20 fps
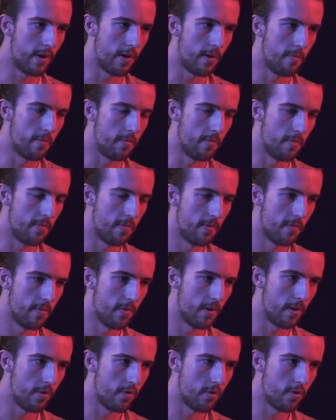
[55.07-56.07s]
I've
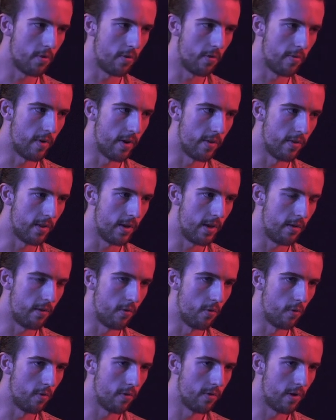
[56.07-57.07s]
shot around the
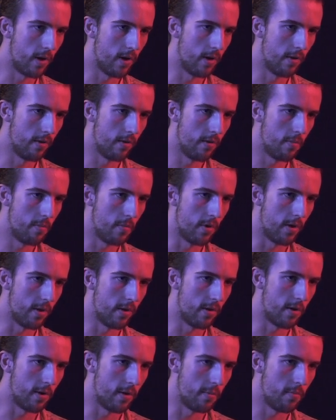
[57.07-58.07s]
North Island,
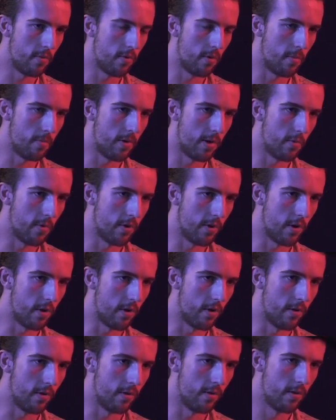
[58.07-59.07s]
but I'd probably want to
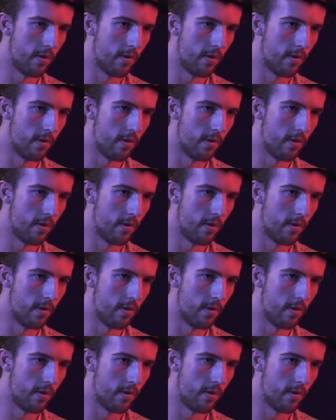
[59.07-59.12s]
go